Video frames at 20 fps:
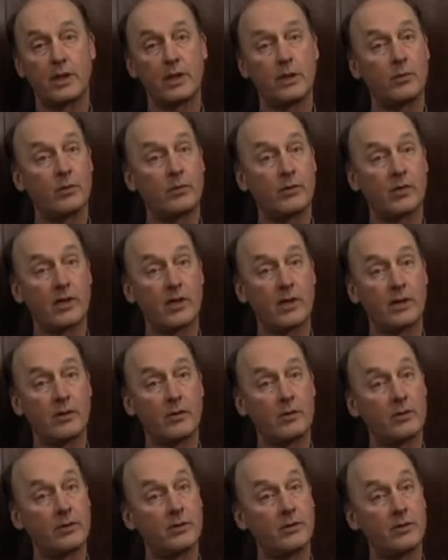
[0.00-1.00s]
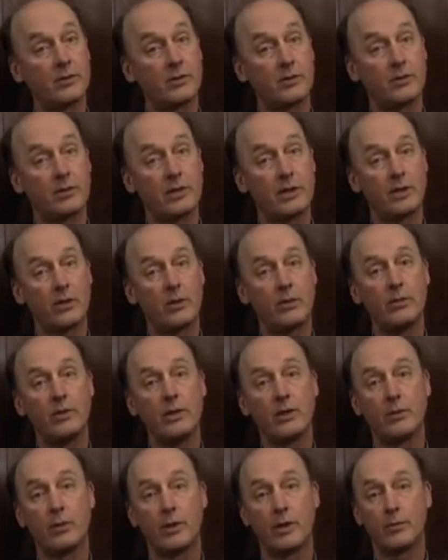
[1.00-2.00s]
it was also the
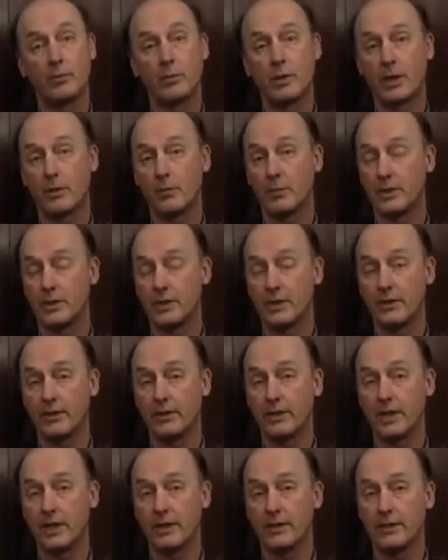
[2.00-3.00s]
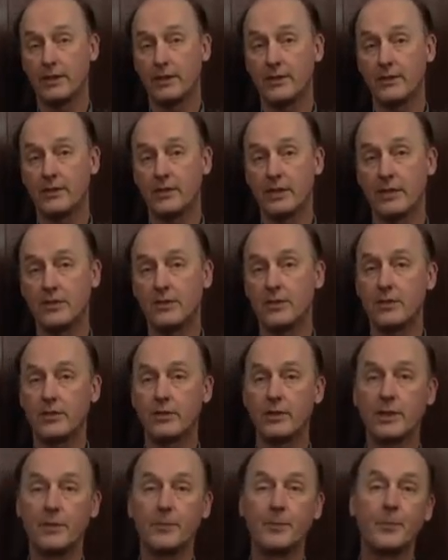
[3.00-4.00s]
only one published in the 19th
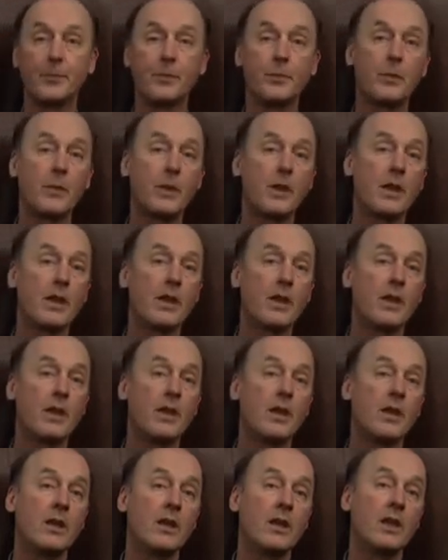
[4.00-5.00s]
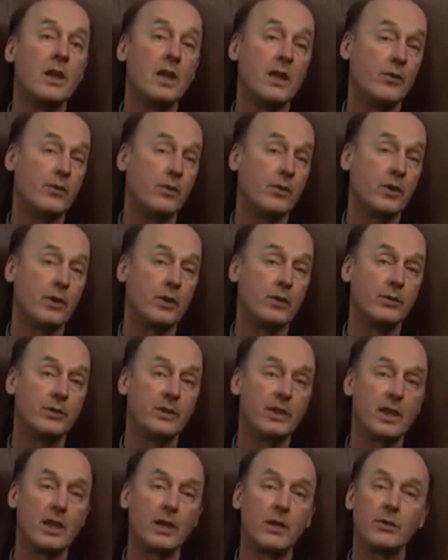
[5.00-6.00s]
century. If you don't
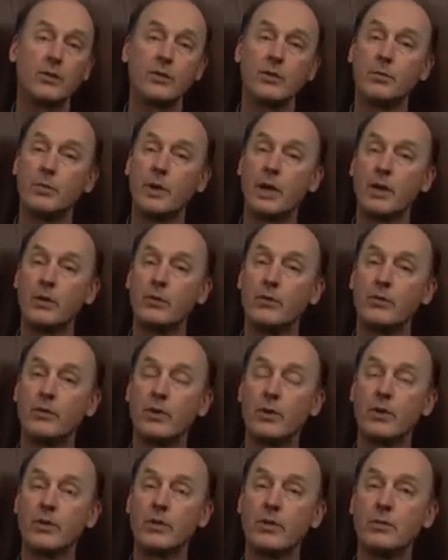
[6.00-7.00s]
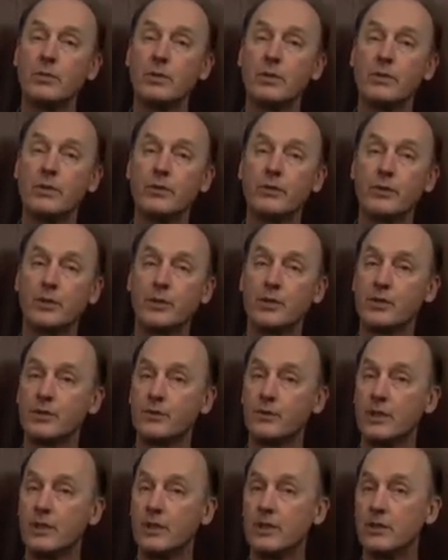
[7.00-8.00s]
count the bound volume of the first
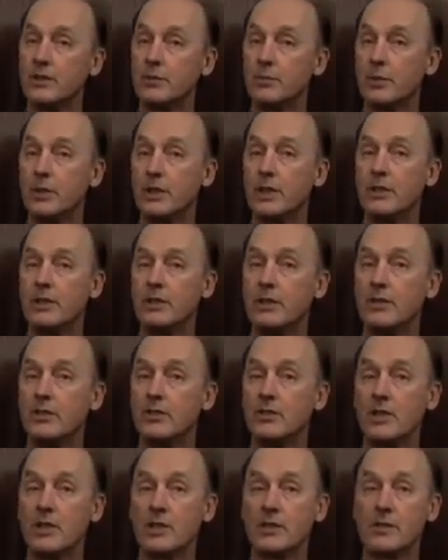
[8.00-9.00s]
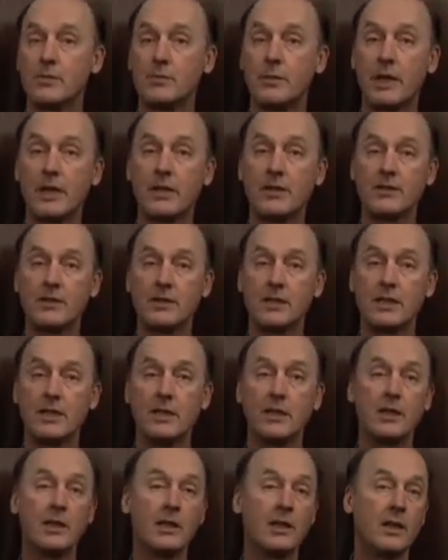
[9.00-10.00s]
Finnish printed chess
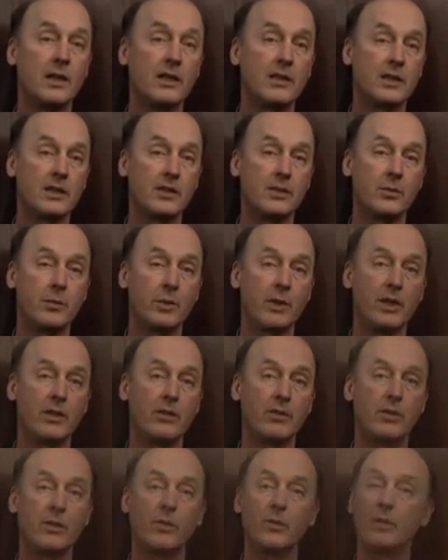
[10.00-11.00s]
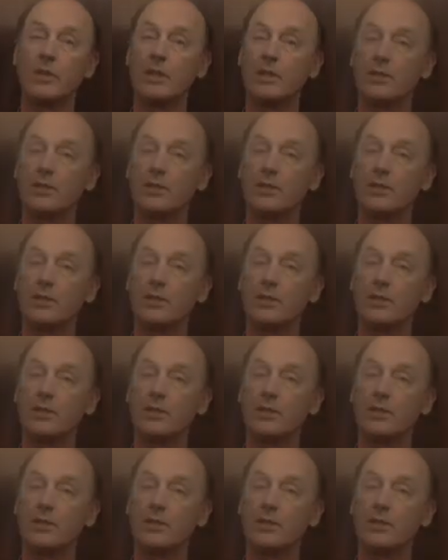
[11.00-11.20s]
magazine that appeared only